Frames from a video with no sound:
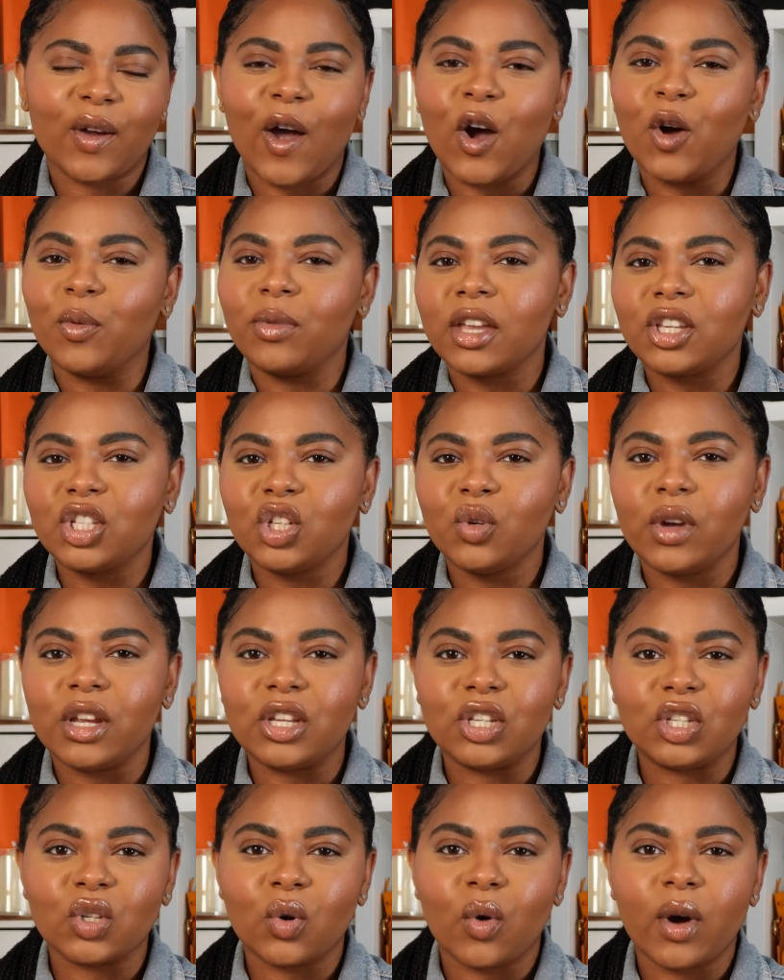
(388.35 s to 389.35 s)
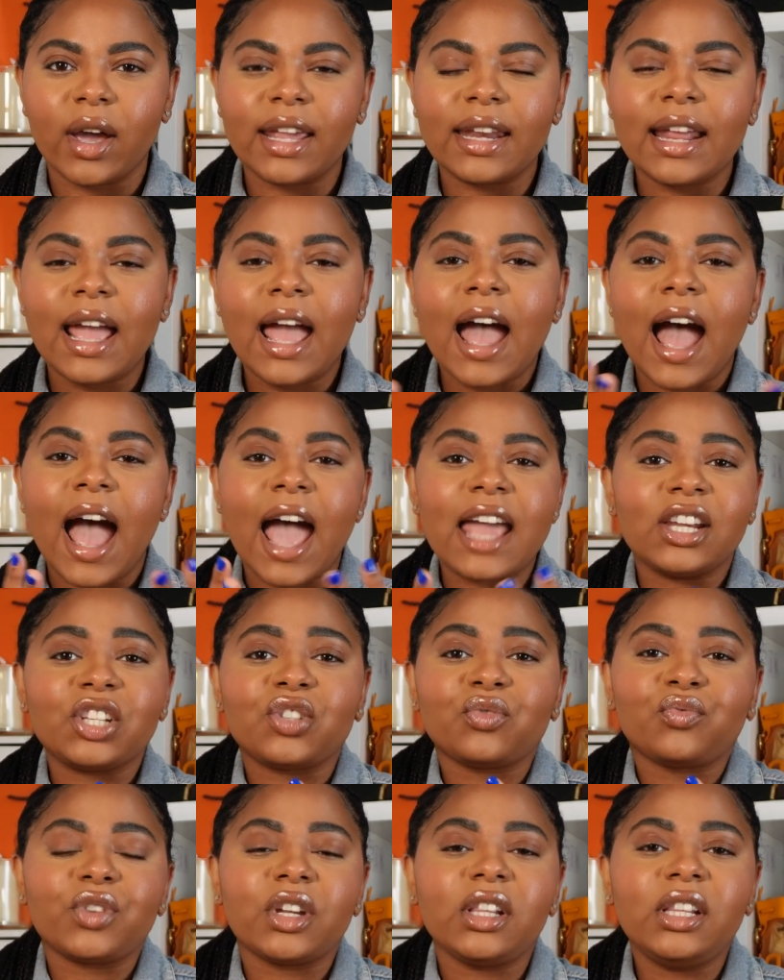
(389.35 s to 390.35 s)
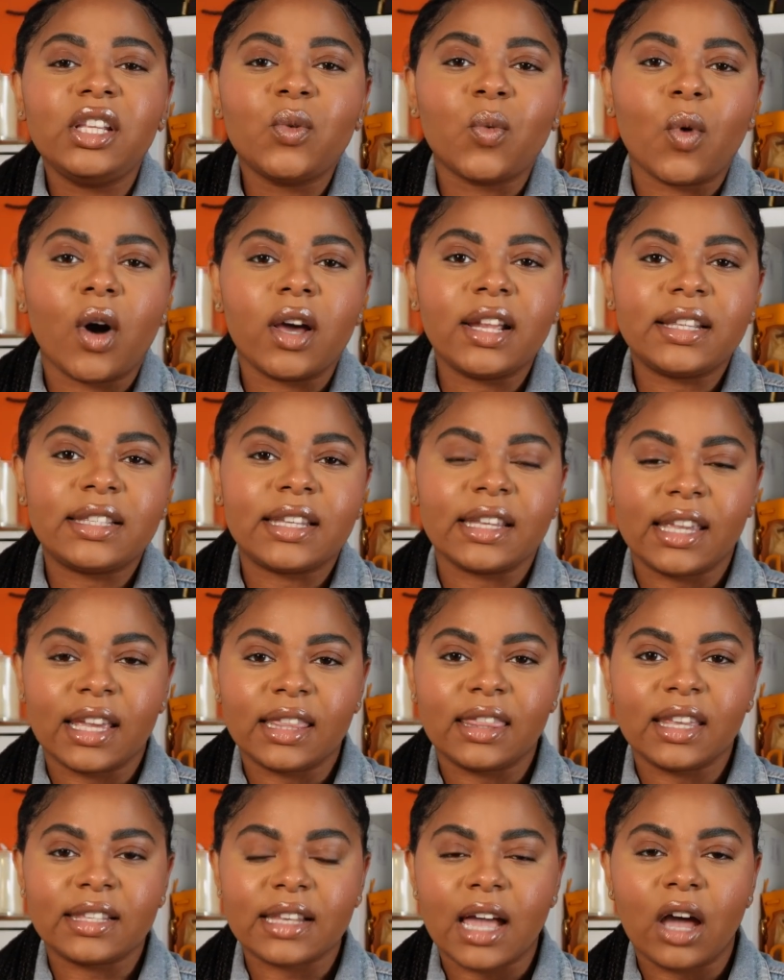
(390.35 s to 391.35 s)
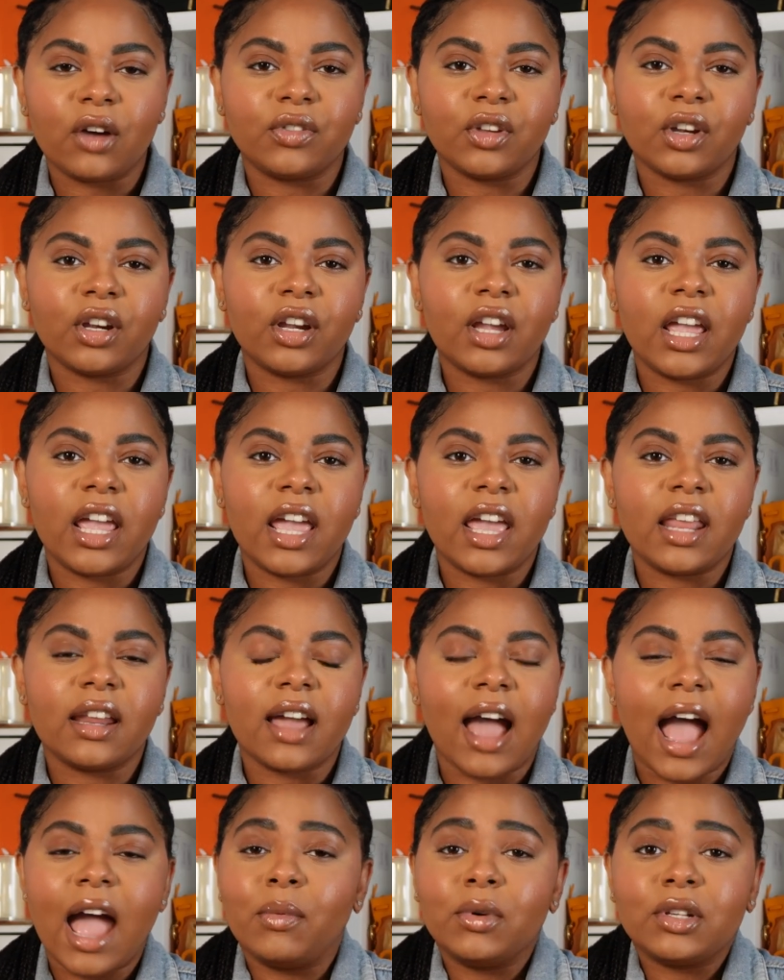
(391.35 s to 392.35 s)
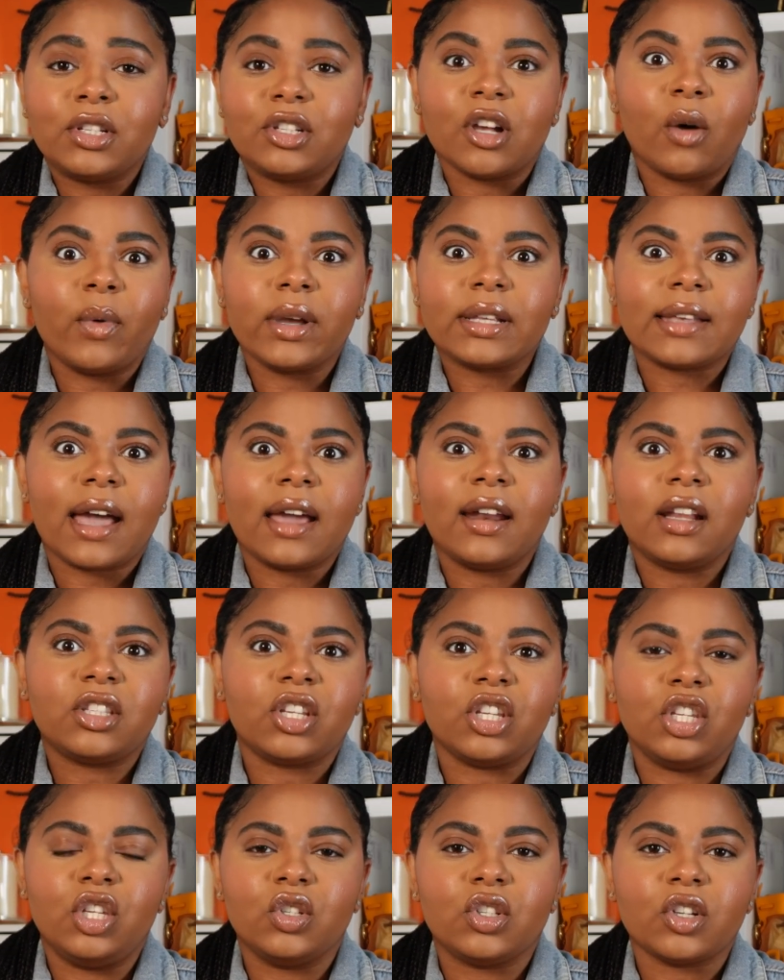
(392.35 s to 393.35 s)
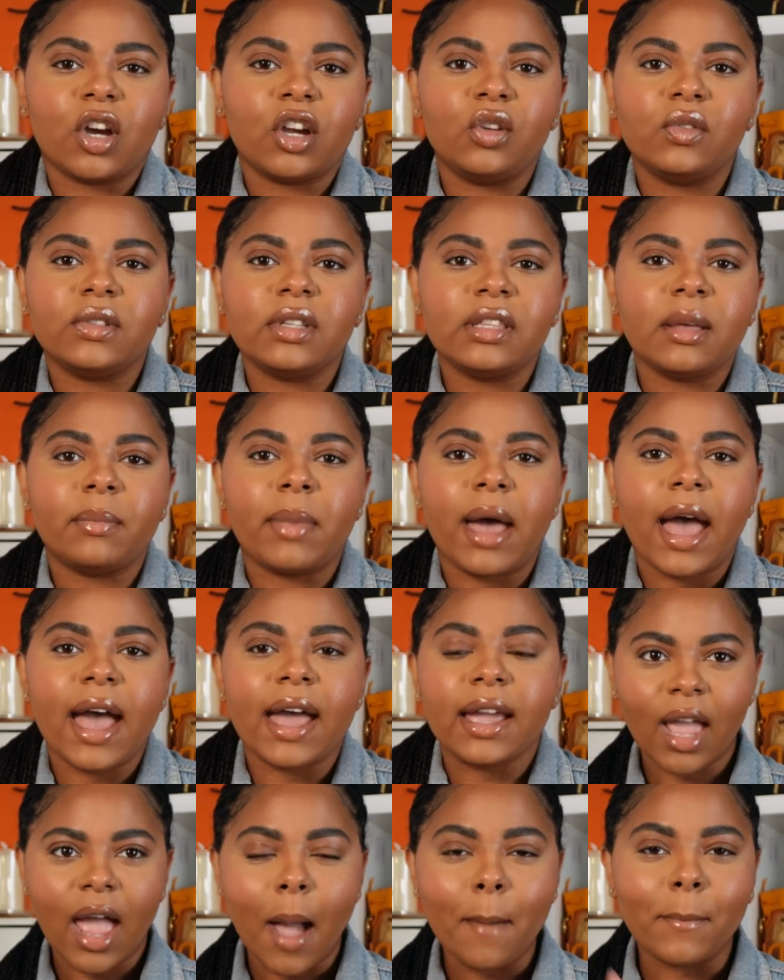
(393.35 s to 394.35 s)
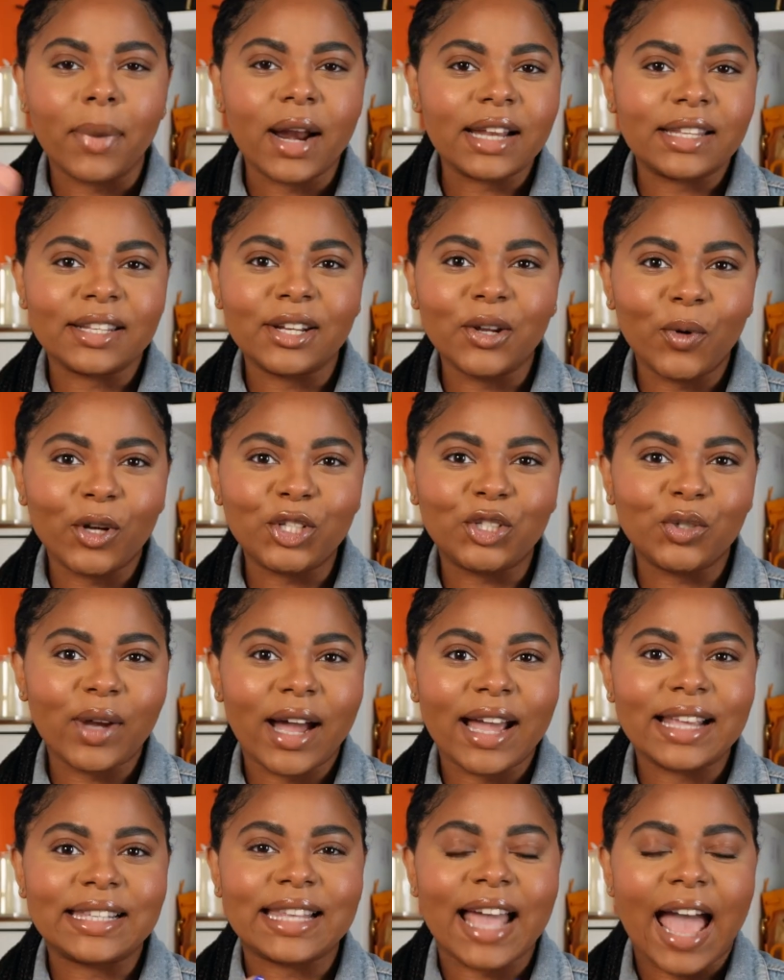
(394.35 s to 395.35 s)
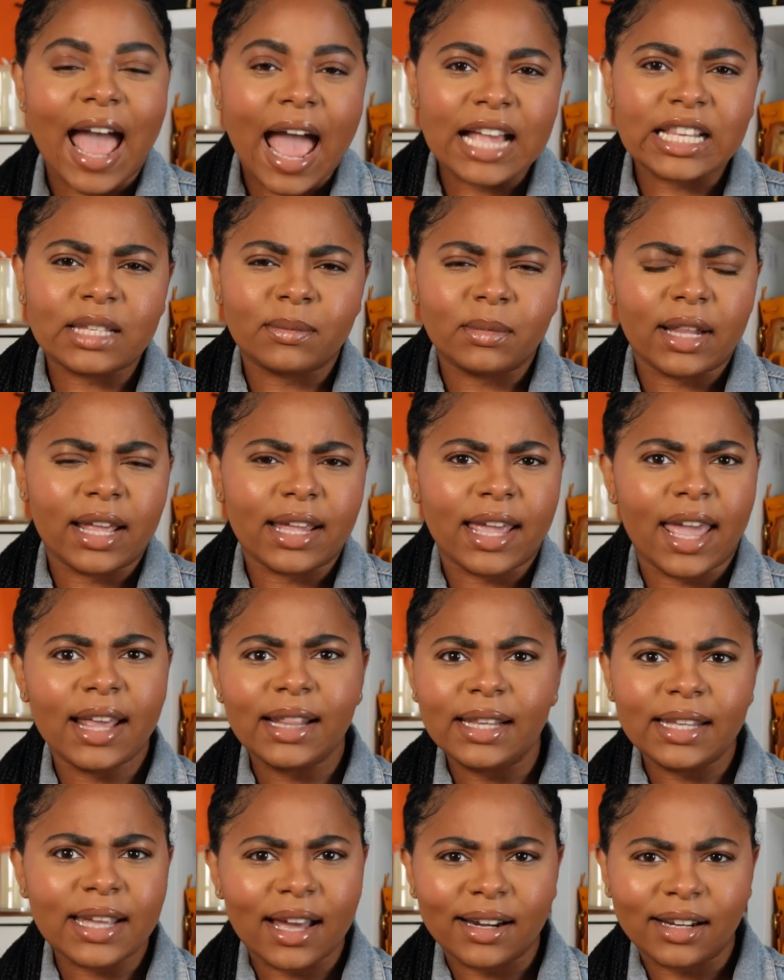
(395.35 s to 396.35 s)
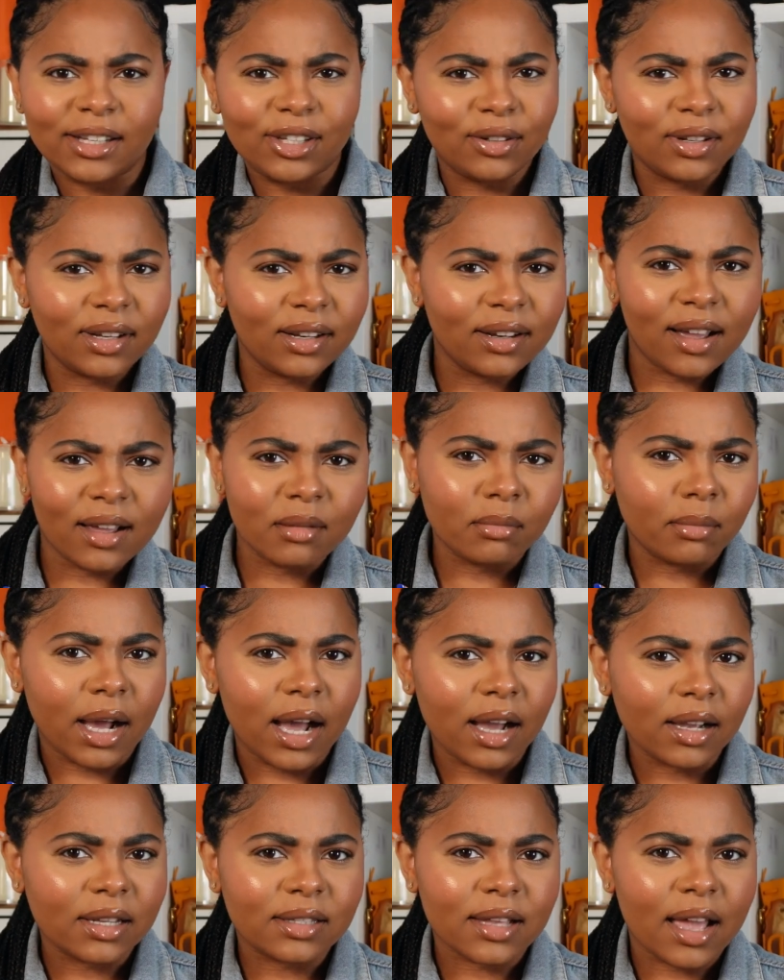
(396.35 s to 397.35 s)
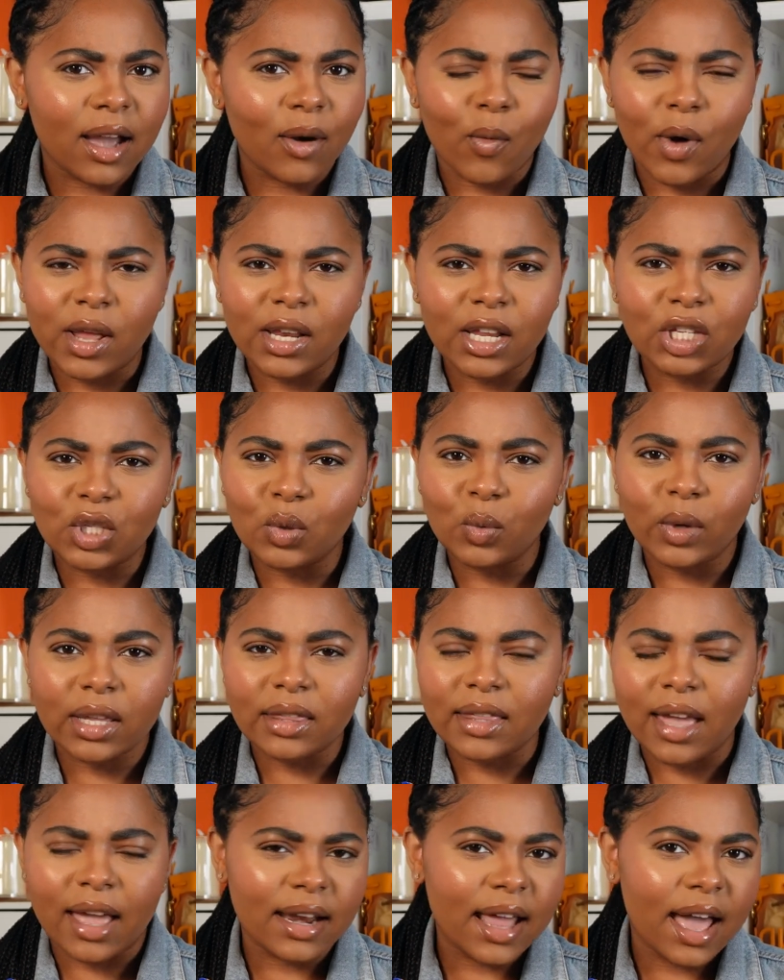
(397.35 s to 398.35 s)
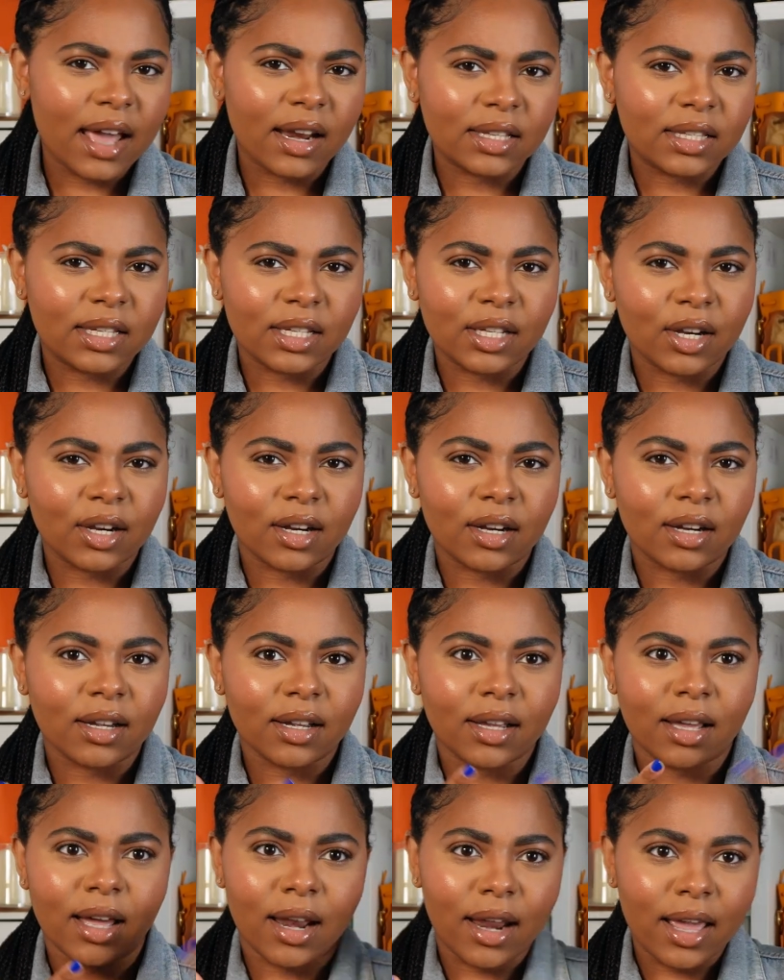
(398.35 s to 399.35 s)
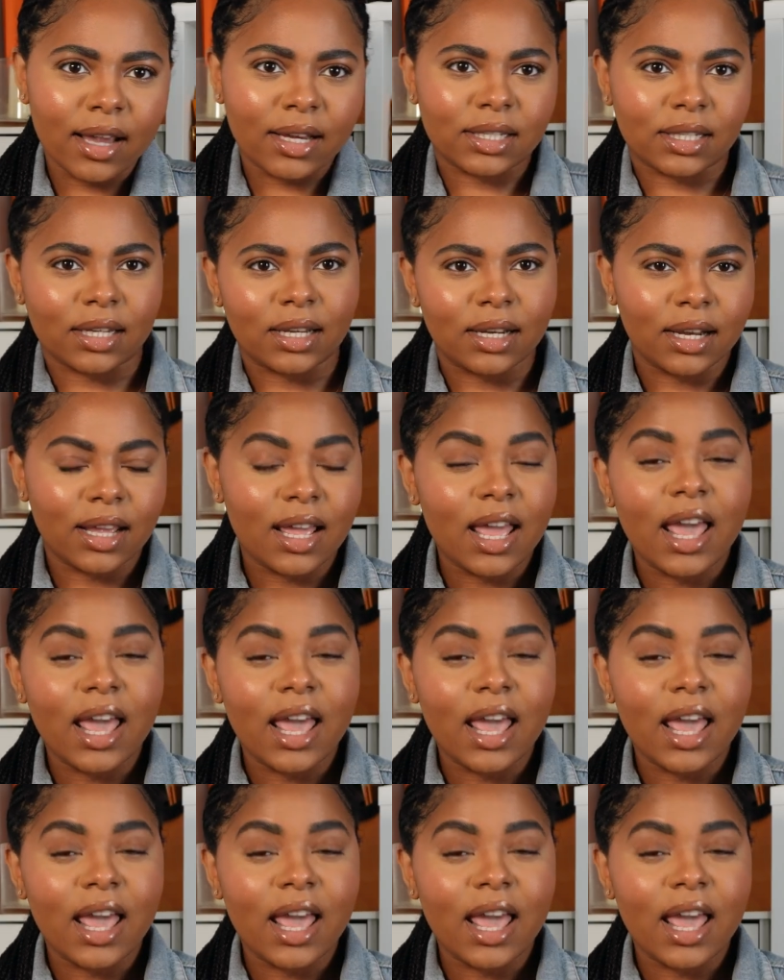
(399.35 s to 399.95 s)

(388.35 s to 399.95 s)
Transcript: I hope that you enjoyed. I just really wanted to get this out there, and I was so excited to start using the bag, but I didn't want you guys to ask me like, hey Liana, you didn't unbox that. When did you get that and add it to your collection?